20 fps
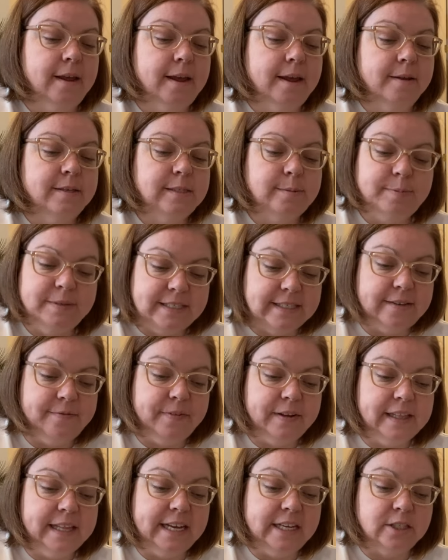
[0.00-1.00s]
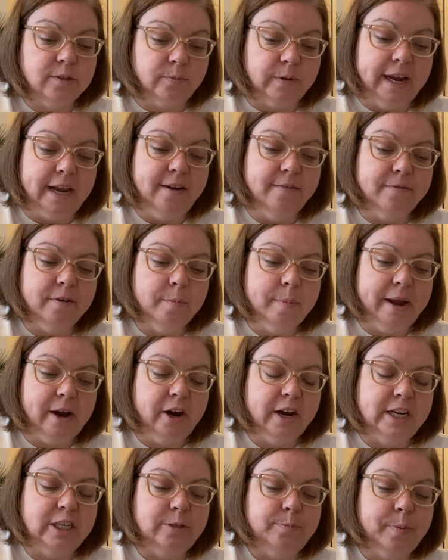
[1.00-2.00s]
Specifically, it's written for
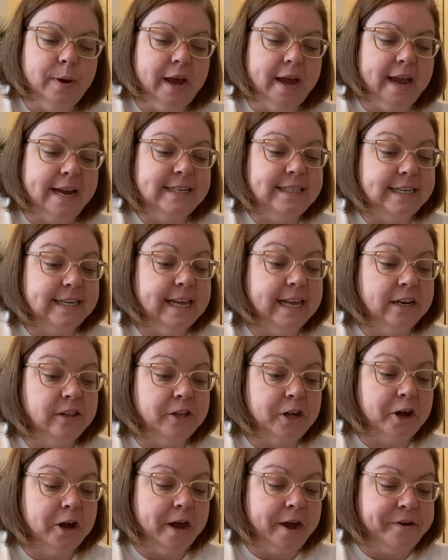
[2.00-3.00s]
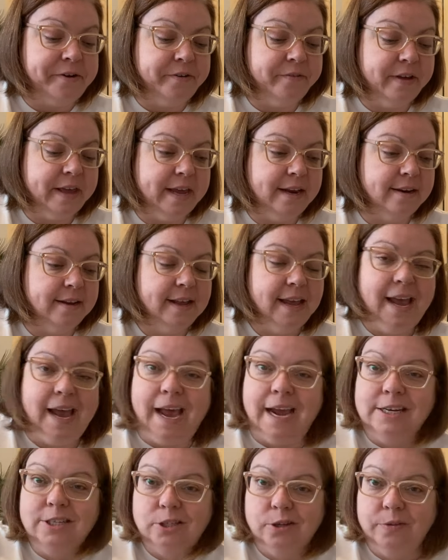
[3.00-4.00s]
marriage, but I did get a lot out of it.
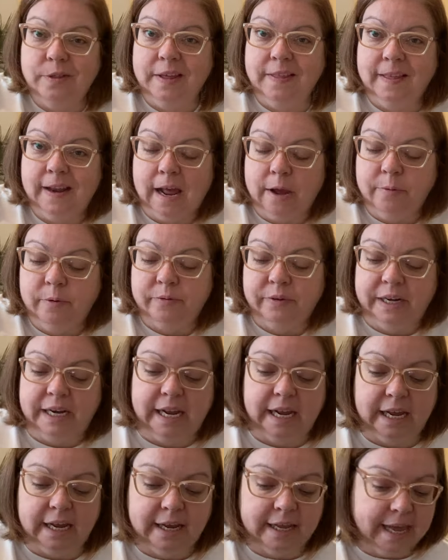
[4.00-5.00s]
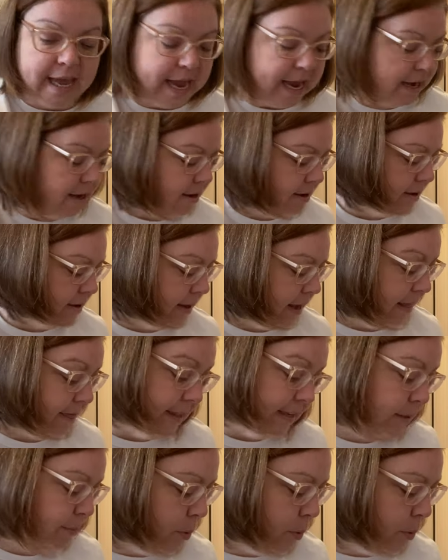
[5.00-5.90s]
I just don't think that I will read it again at this